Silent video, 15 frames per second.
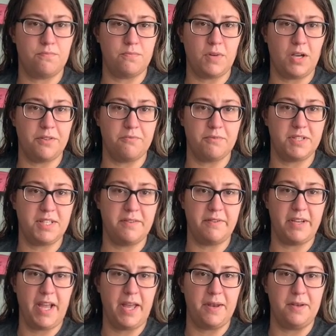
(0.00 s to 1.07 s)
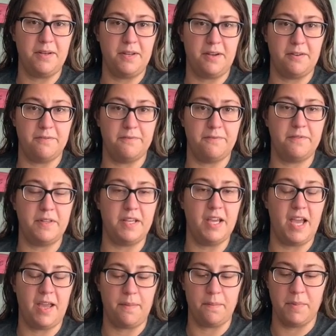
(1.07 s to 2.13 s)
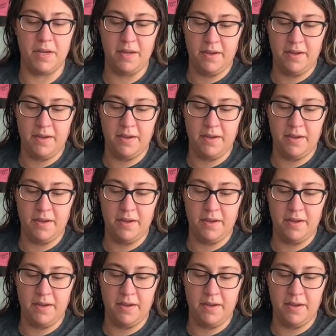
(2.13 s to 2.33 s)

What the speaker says: on the receiving end of the game.